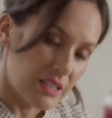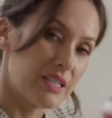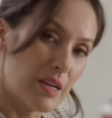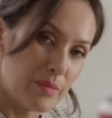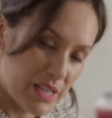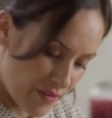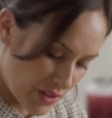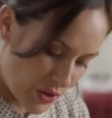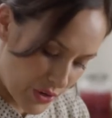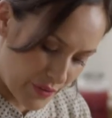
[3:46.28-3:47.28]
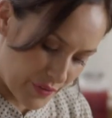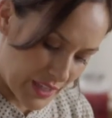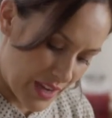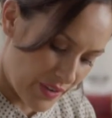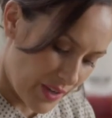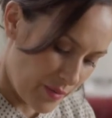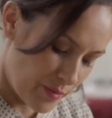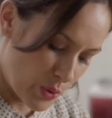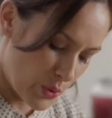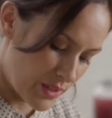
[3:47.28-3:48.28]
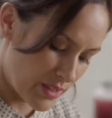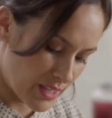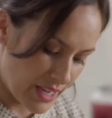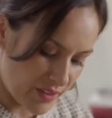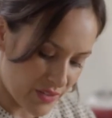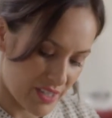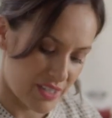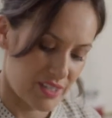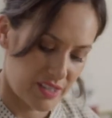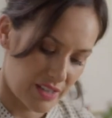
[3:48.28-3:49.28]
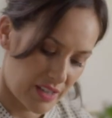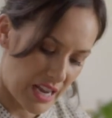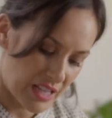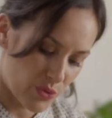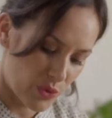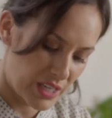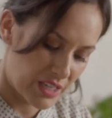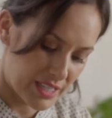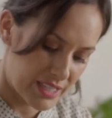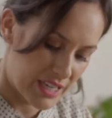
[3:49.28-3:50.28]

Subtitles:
stems have a load of flavor, more than the leaves, and adds a really nice